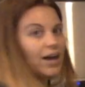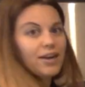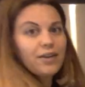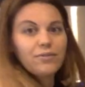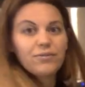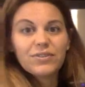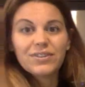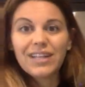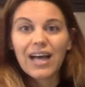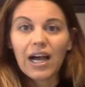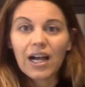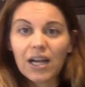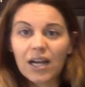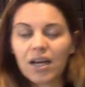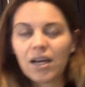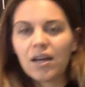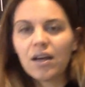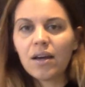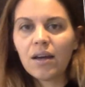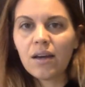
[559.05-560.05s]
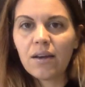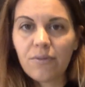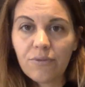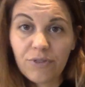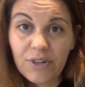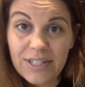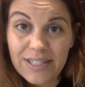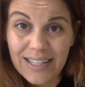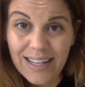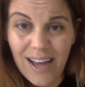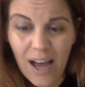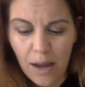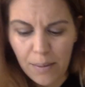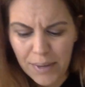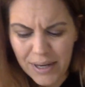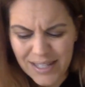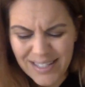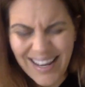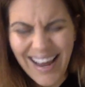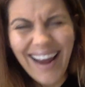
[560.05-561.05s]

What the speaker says: of luck freezing hummus.